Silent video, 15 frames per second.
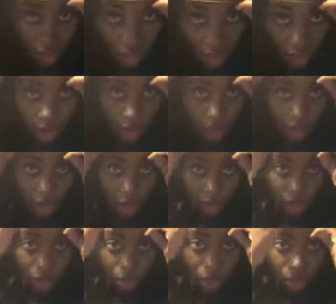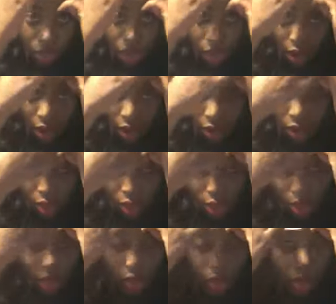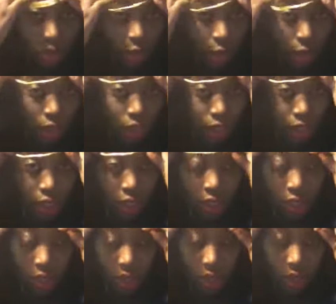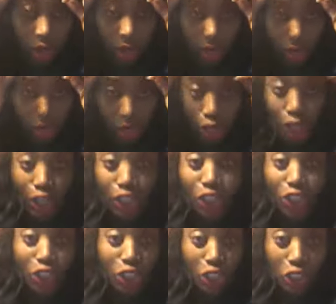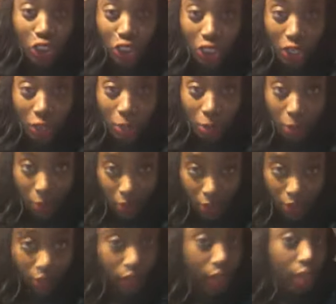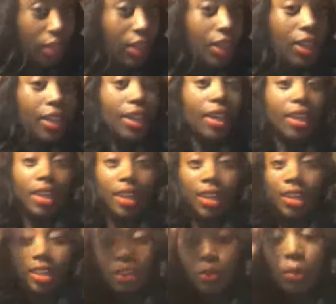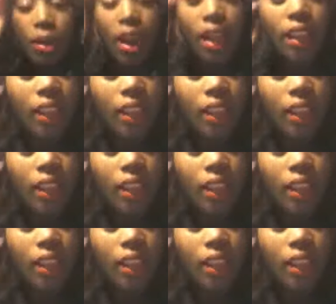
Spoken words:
And I think a way to kind of zhuzh it up a bit is if we add